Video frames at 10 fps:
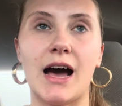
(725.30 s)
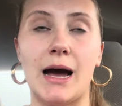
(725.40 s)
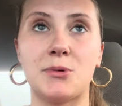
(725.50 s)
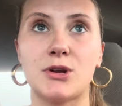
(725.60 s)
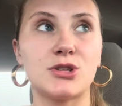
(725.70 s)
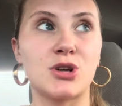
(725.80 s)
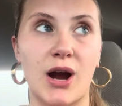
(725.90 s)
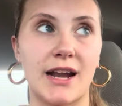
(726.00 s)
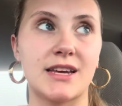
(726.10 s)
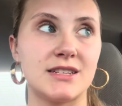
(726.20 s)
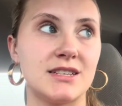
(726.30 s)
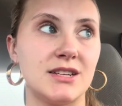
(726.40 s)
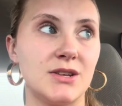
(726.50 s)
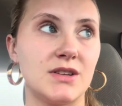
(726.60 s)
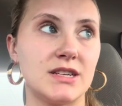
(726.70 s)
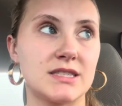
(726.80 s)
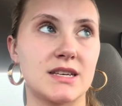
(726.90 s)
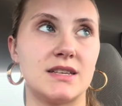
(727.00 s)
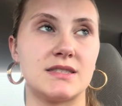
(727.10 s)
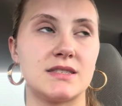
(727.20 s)
I'm gonna try to continue this
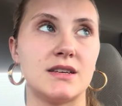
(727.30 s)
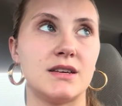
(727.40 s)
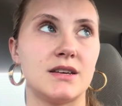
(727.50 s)
because